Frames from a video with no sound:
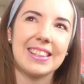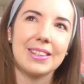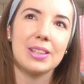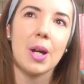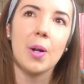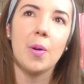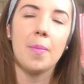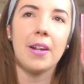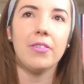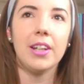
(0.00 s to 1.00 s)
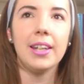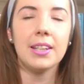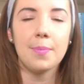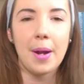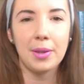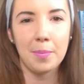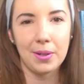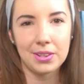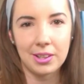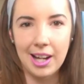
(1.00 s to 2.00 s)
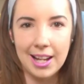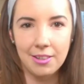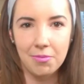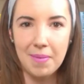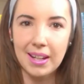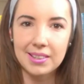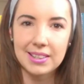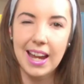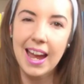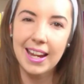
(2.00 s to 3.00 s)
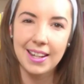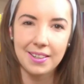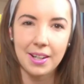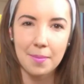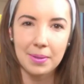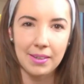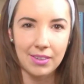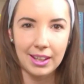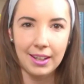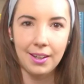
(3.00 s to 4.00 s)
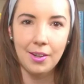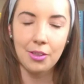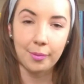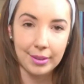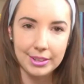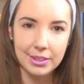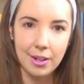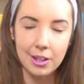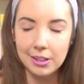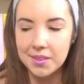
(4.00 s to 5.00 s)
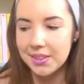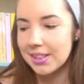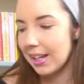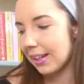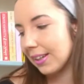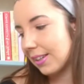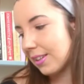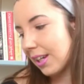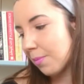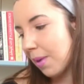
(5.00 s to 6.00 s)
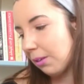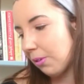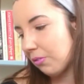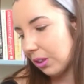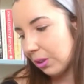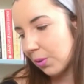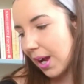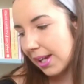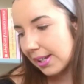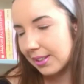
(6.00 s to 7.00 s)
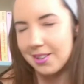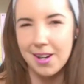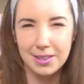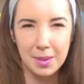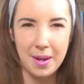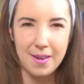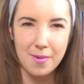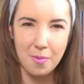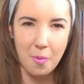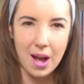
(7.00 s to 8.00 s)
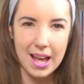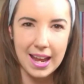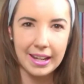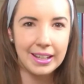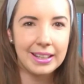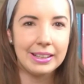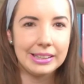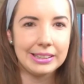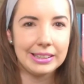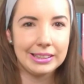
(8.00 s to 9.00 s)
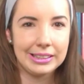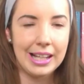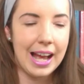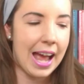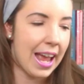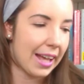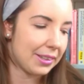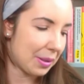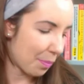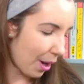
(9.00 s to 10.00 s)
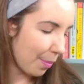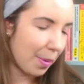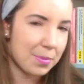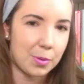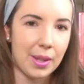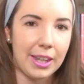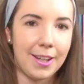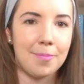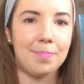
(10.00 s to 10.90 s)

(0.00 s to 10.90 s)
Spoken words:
So my feelings about the books are kind of mixed. I ended up giving it 3 stars, and in my review, I talked about why I had some problems with it.